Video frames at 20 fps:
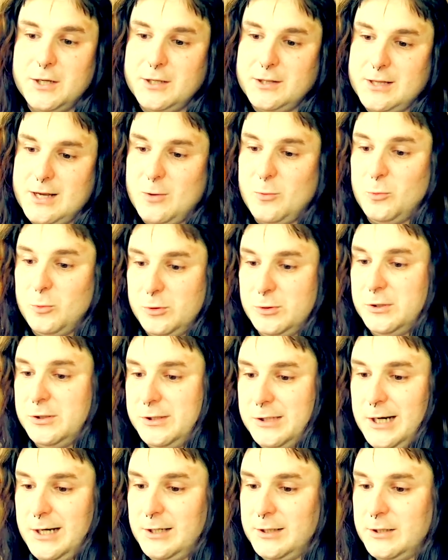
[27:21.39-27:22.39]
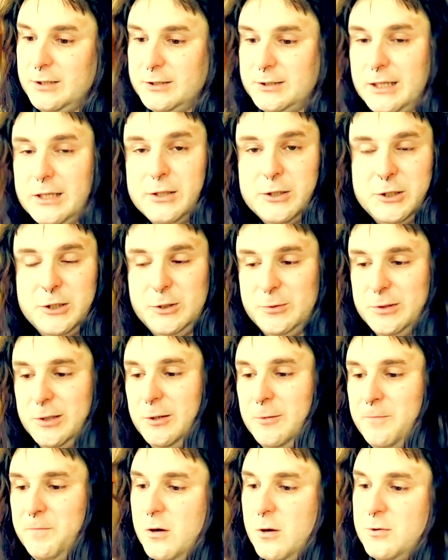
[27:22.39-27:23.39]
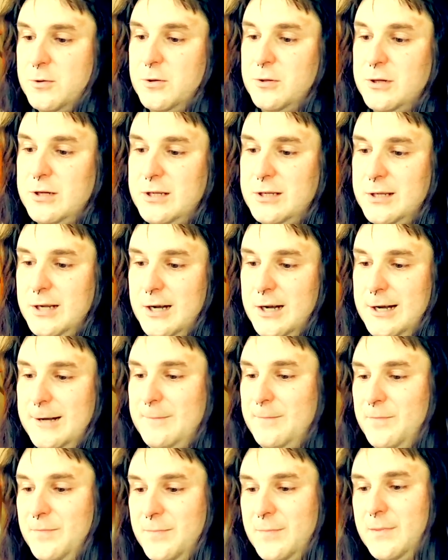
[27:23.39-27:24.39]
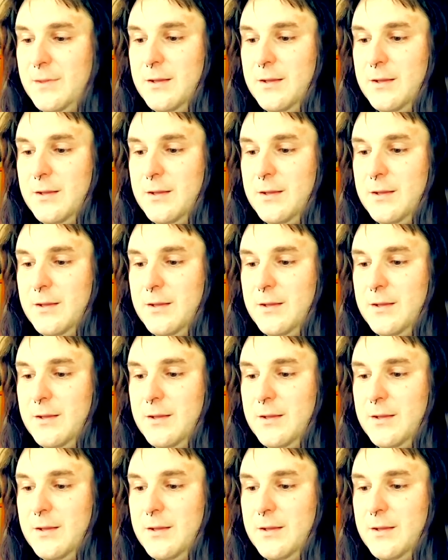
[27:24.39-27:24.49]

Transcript: that were Segata Sanshiro, although this time,